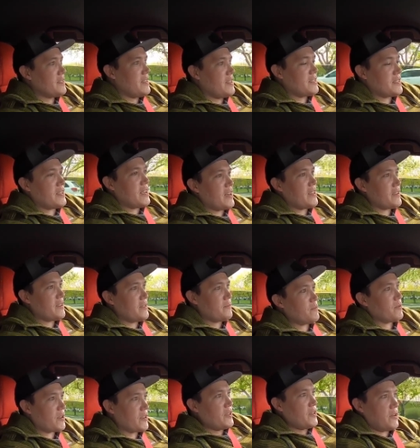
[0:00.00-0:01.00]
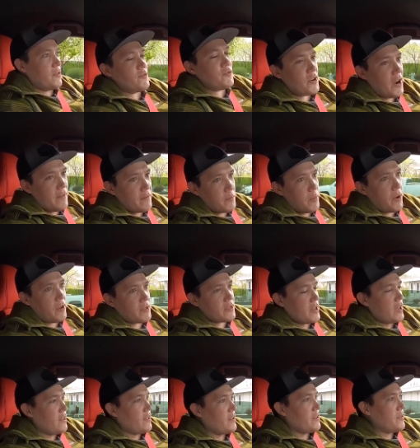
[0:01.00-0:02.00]
get together and we're gonna go drive to
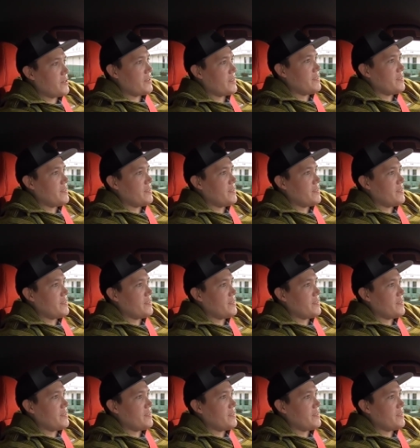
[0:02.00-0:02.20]
Pocatello,